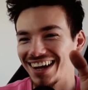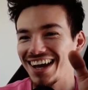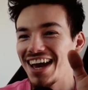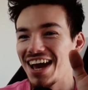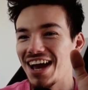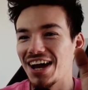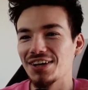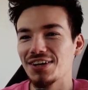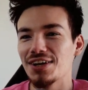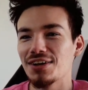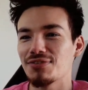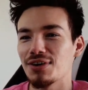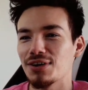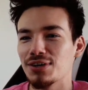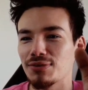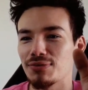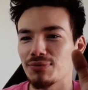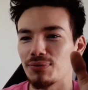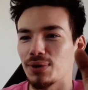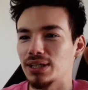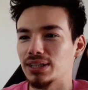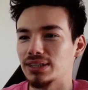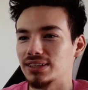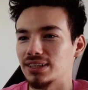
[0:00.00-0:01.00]
enough
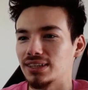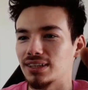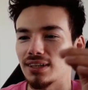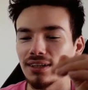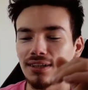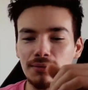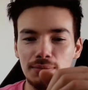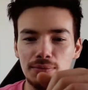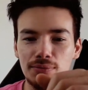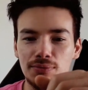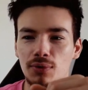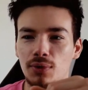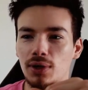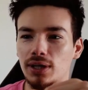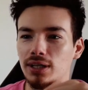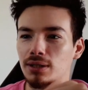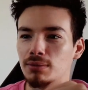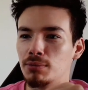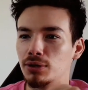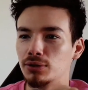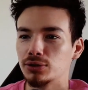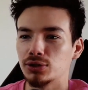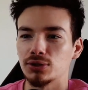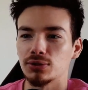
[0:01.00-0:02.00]
ranting. Before I get
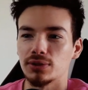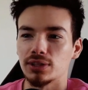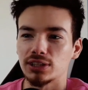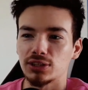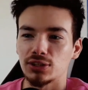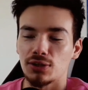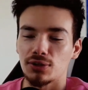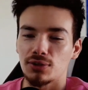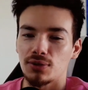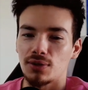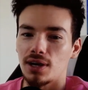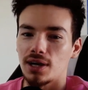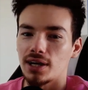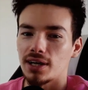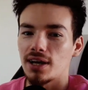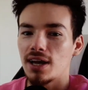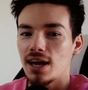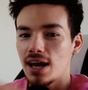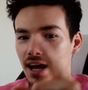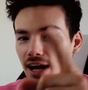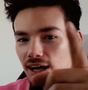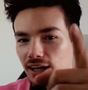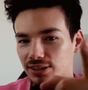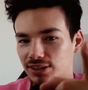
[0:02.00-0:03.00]
emotional, I start crying.
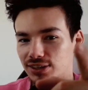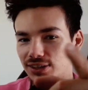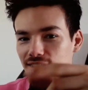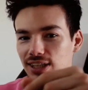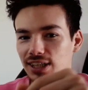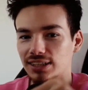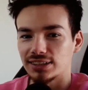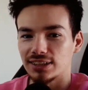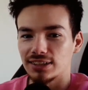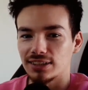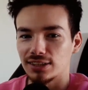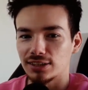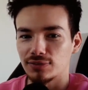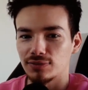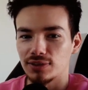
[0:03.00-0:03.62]
I'll see you guys in the next